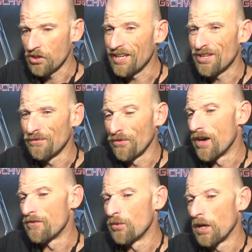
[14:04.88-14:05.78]
Thank you for
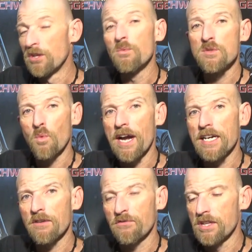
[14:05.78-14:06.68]
everyone that was
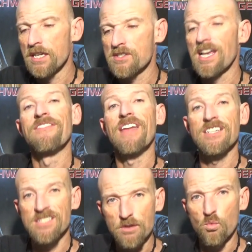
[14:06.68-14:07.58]
waiting for this, and
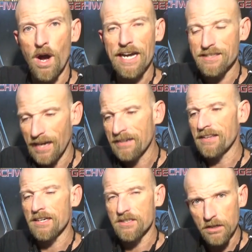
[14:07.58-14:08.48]
that did wait, and
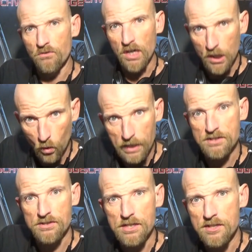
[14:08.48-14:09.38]
that did
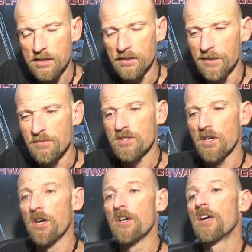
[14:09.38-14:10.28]
request this clip,
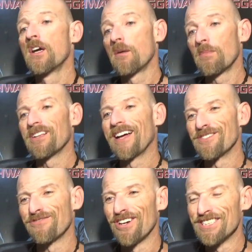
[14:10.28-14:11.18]
so I'm glad
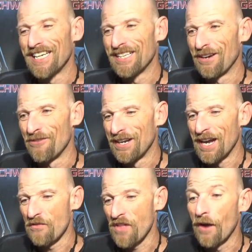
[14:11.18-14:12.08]
to finally get that one
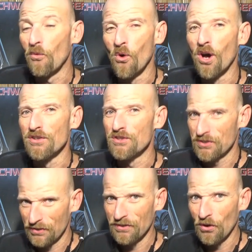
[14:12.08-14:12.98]
out. That
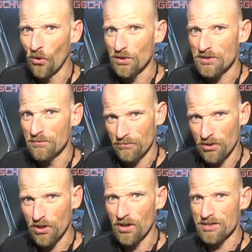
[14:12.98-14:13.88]
was awesome.
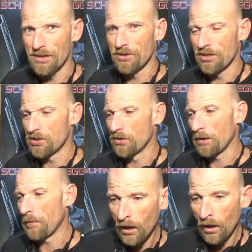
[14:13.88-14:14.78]
You guys know what you're
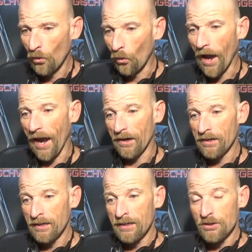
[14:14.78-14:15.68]
talking about. Wow.
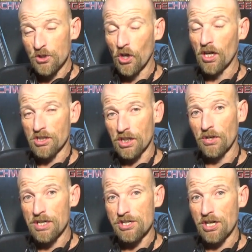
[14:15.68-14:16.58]
Try not to
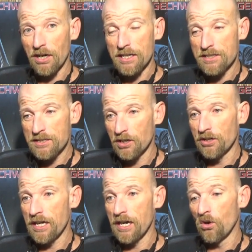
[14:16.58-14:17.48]
cringe, guys. So,
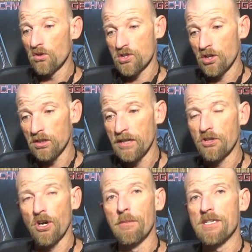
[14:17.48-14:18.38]
yeah. Also, leave a
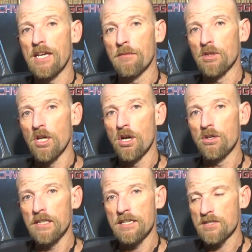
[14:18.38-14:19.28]
comment down
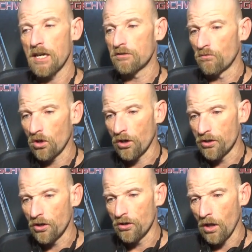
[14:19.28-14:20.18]
below. Let Sergeant Rocko
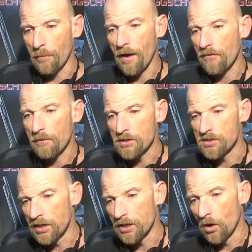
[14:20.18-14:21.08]
know, like, puff up his
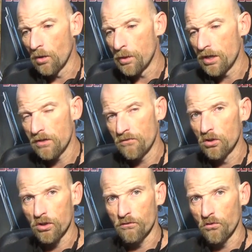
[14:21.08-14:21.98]
ego a bit if you're
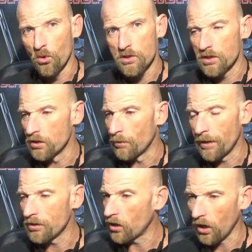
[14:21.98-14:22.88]
looking forward to
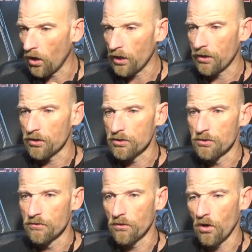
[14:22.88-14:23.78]
maybe. Like, I reckon I could
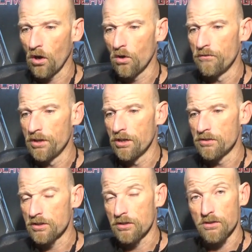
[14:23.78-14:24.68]
do a, a whole video
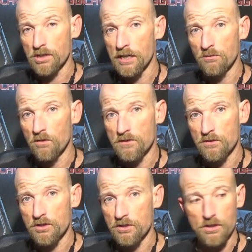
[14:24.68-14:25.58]
just on Teen Wolves or
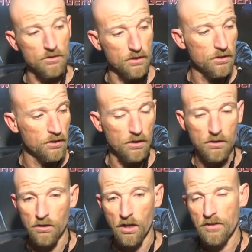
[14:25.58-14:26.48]
just on, you know,
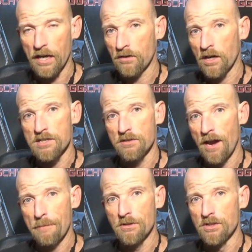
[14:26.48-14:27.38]
like that crazy
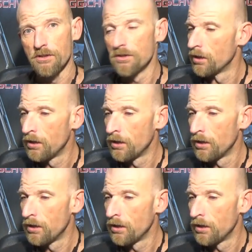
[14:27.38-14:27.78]
rapper dude